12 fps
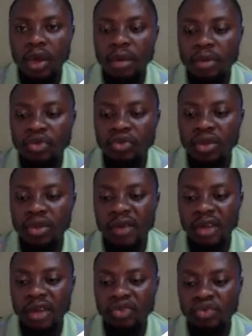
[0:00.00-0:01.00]
able to
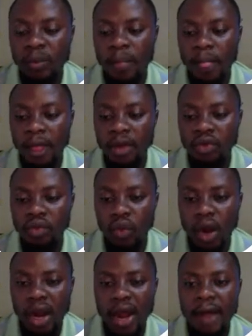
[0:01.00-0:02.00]
deliver to
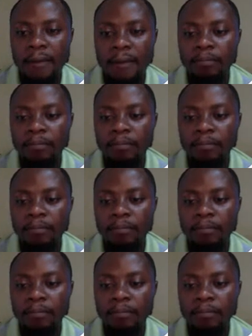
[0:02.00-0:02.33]
Douala,